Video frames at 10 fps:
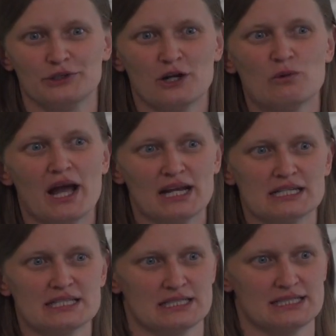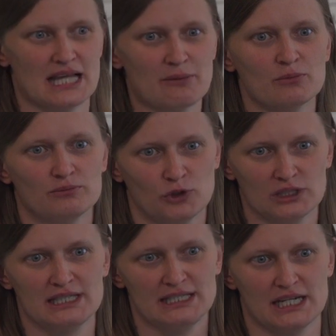requires some
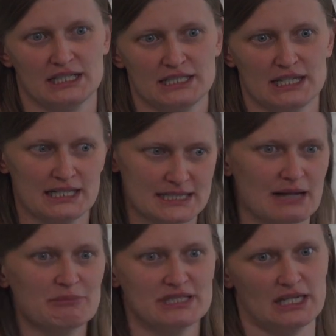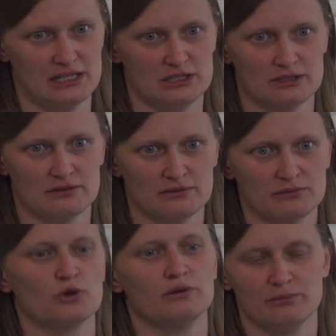nonlinearity at some stage
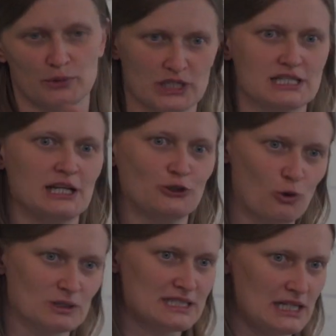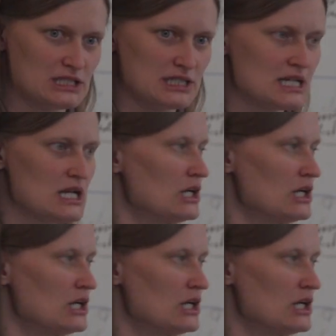or potentially at all stages.